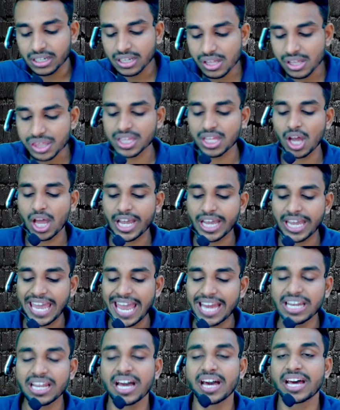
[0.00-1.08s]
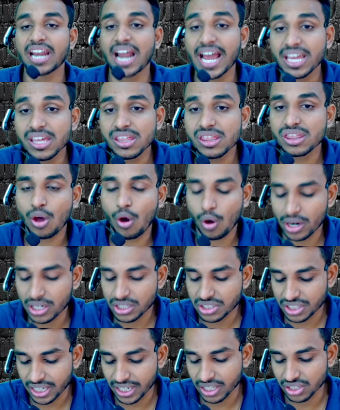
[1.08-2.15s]
Risk can arise or
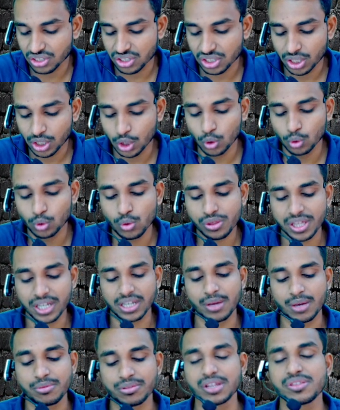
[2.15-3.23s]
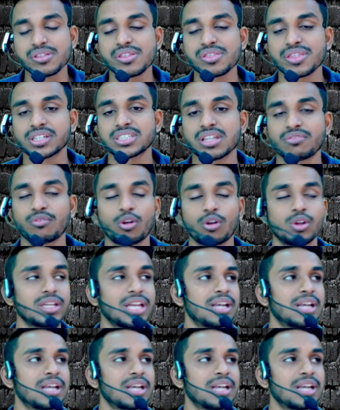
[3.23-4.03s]
change due to circumstances such as following.